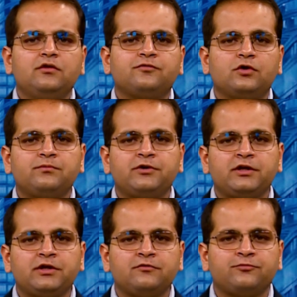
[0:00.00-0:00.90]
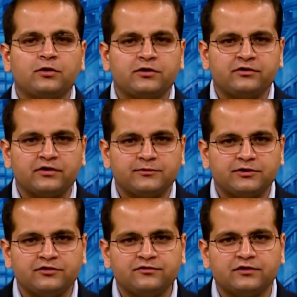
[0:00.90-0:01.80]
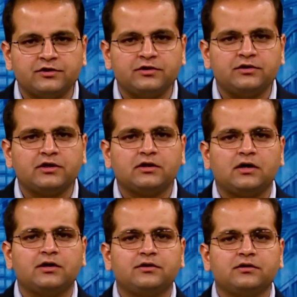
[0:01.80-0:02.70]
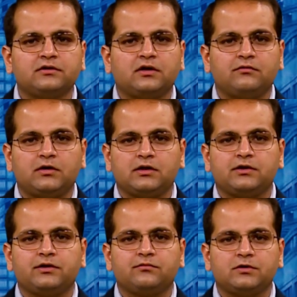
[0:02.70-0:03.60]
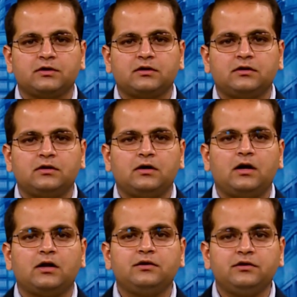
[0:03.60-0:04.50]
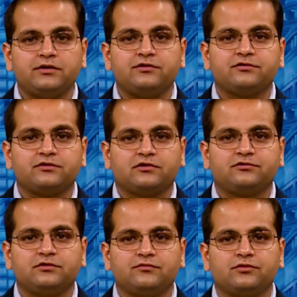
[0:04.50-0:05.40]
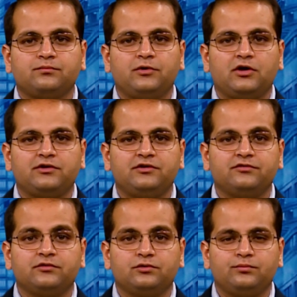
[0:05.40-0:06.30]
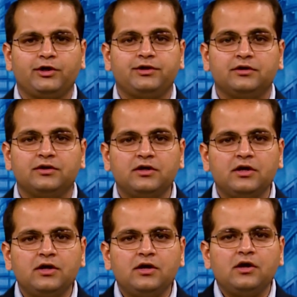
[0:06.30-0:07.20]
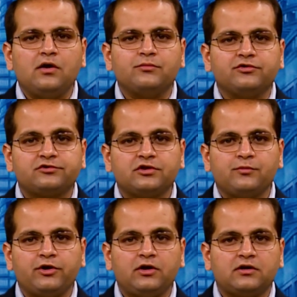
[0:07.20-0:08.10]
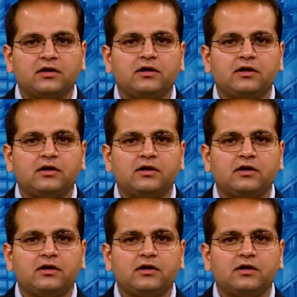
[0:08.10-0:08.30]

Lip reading: for bringing foreign remittance in India under the Hawala network under instruction from parties in Dubai. Mr. MANAK,